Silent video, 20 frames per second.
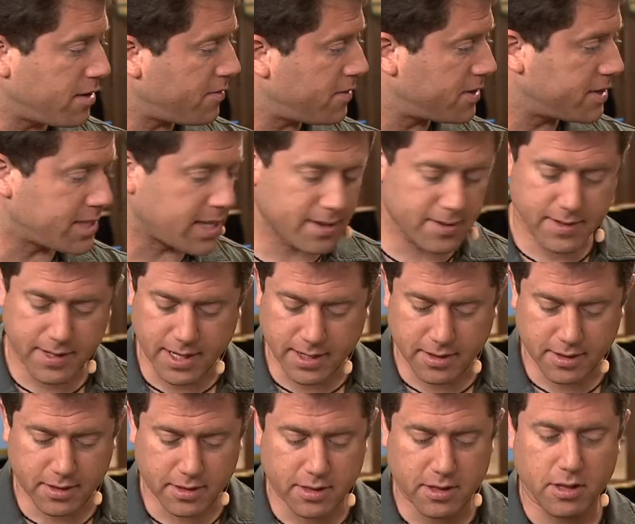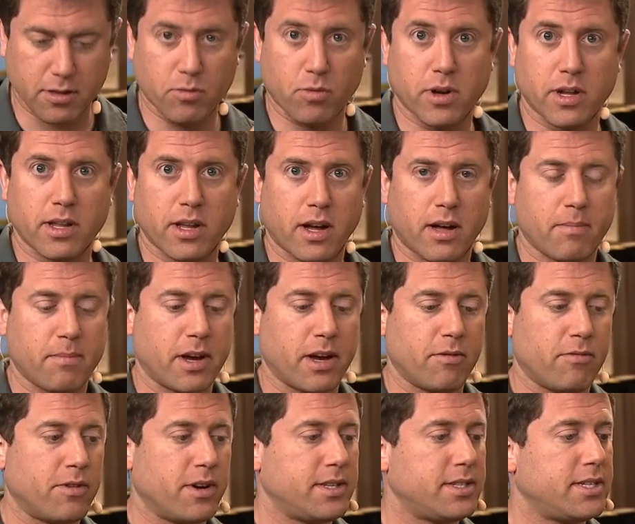different set of sensors. So the one on my
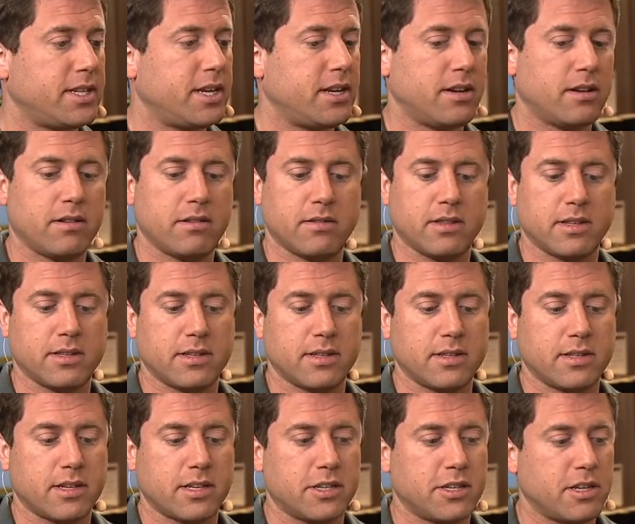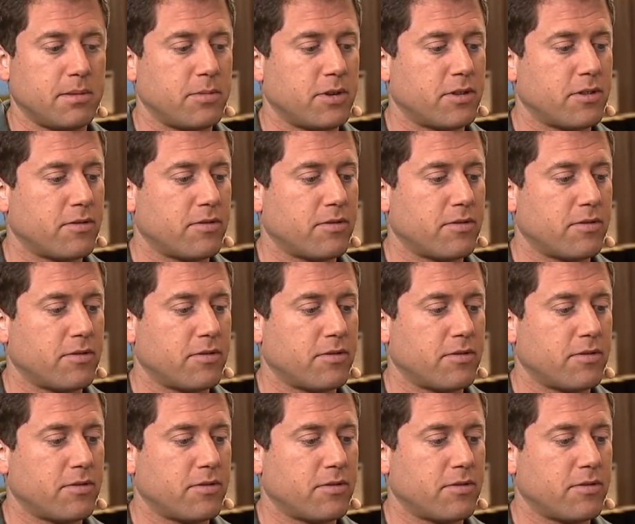wrist here, this is a Shimmer